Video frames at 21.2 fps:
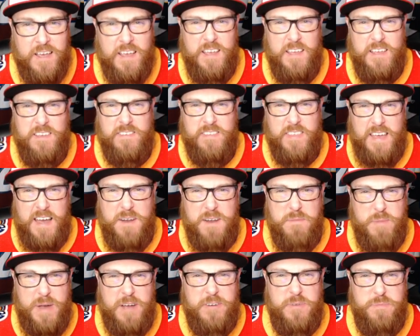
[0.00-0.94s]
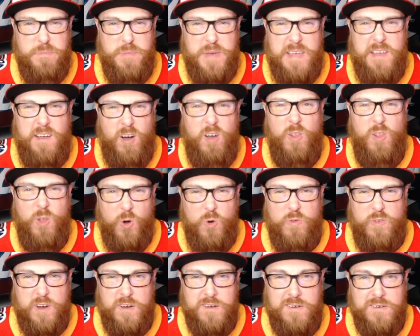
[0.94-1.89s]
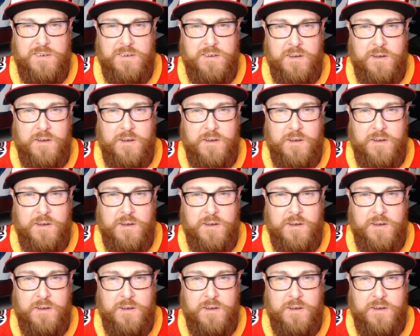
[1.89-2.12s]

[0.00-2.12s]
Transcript: Is that about to be all over?